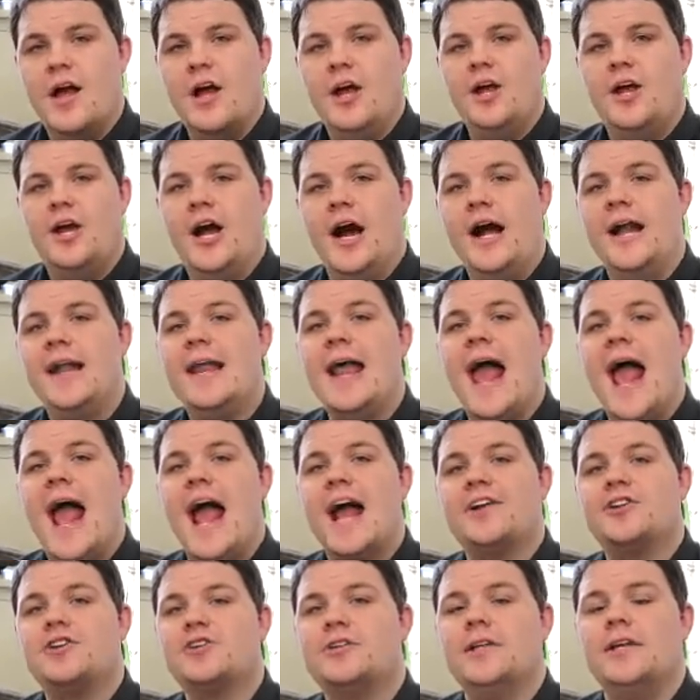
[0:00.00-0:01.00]
God
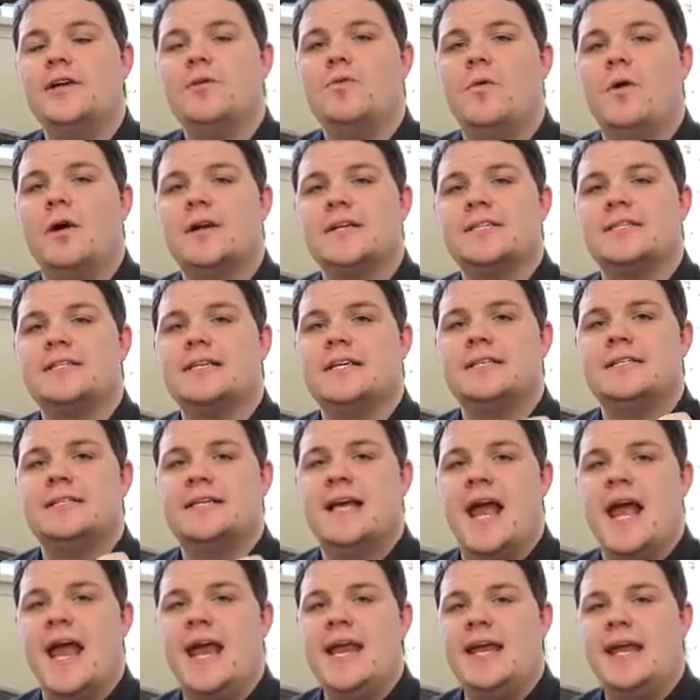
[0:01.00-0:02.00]
actually wants to
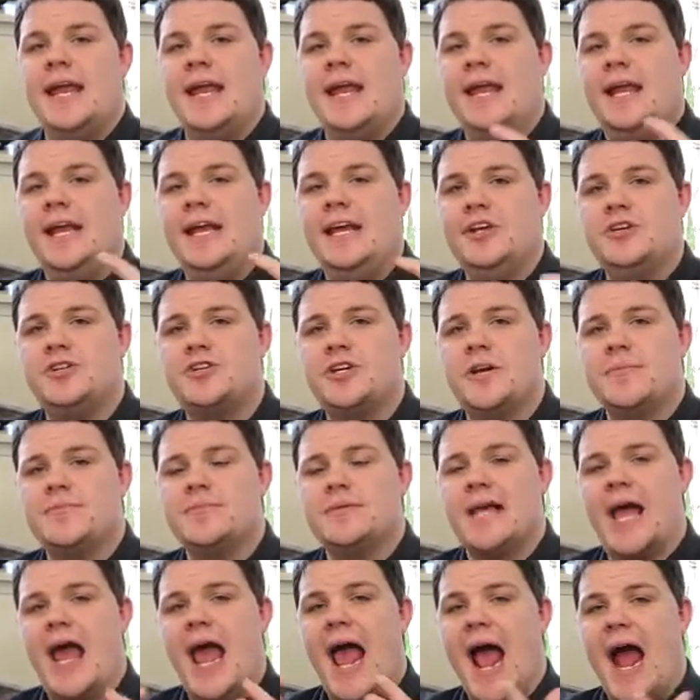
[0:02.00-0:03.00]
take
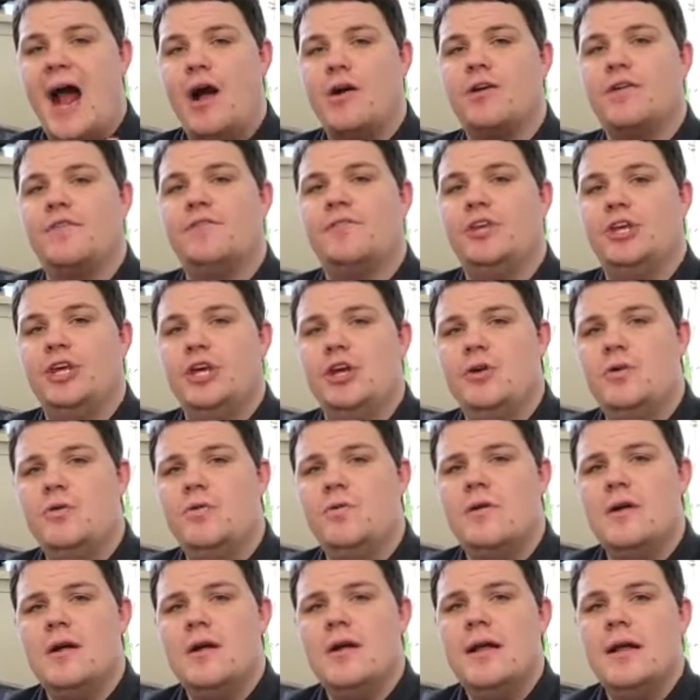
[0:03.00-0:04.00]
Egypt out of
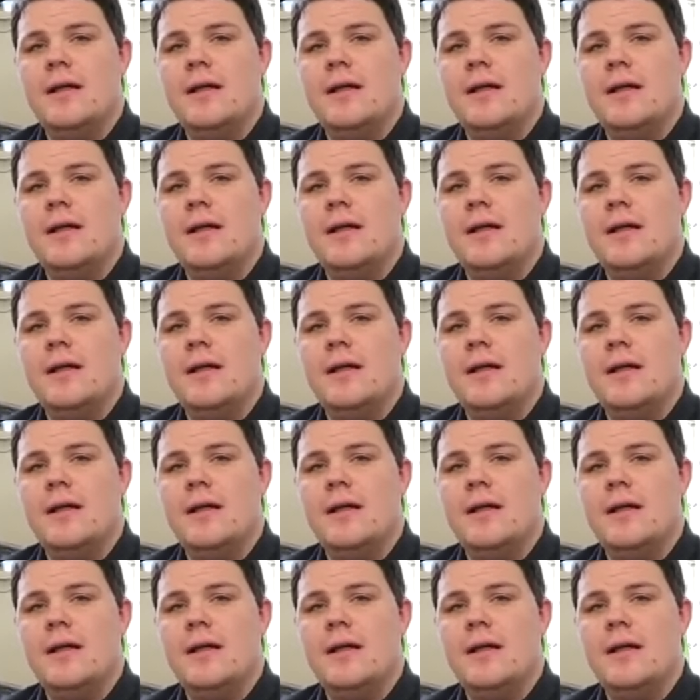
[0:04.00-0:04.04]
you,